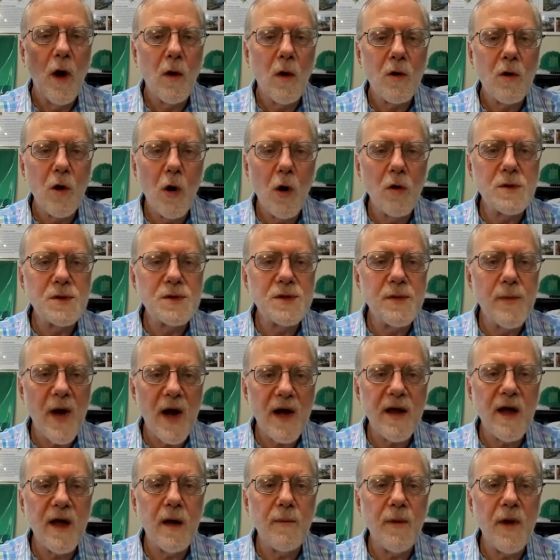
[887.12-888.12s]
go to my
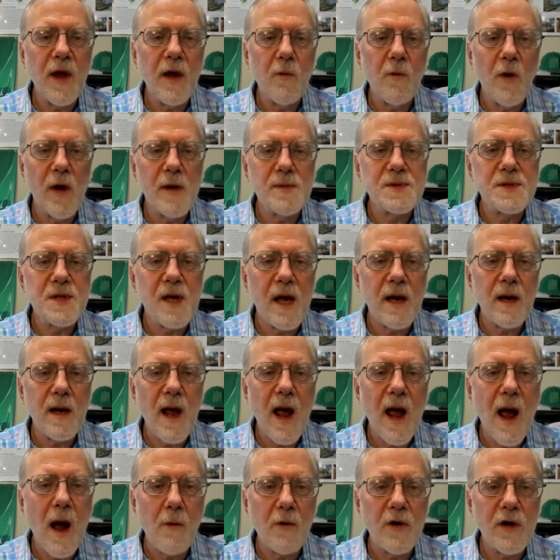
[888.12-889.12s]
campaign website,
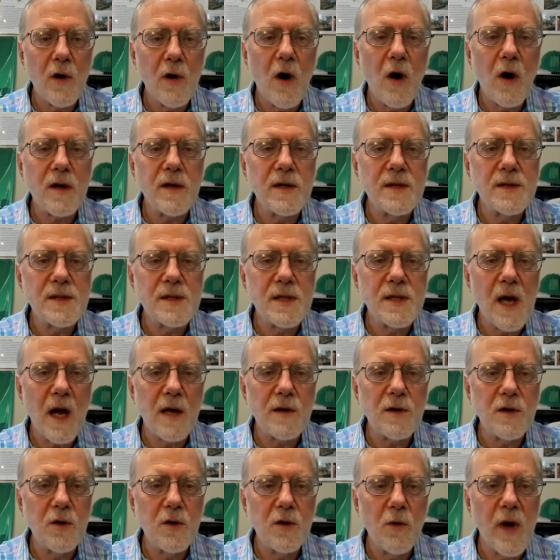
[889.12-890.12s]

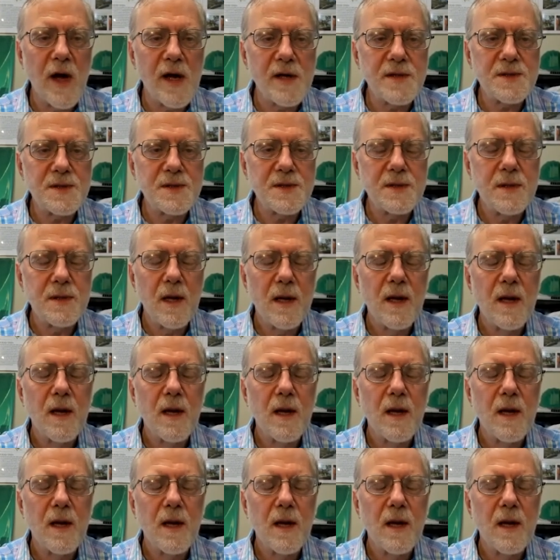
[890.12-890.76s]
howiehawkins.us.